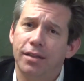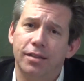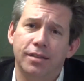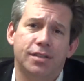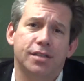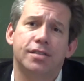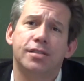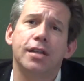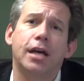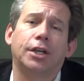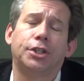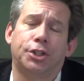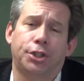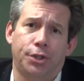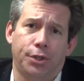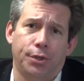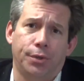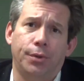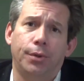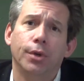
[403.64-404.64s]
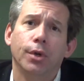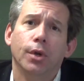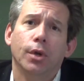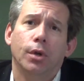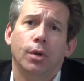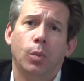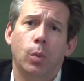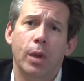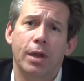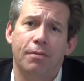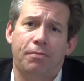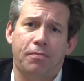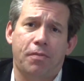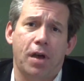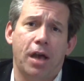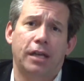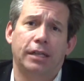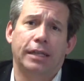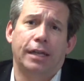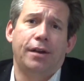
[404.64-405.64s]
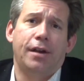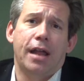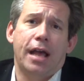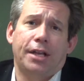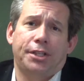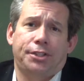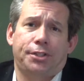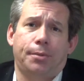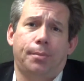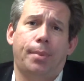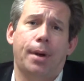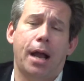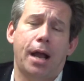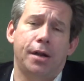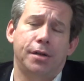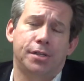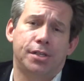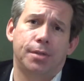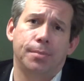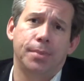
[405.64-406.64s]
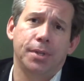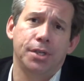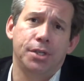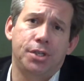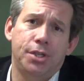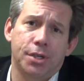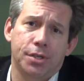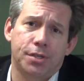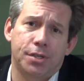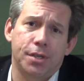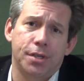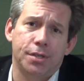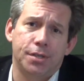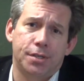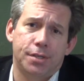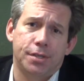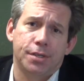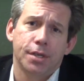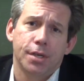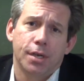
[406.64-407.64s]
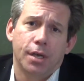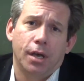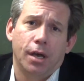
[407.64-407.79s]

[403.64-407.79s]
it's just not true. We have found international buyers to be just as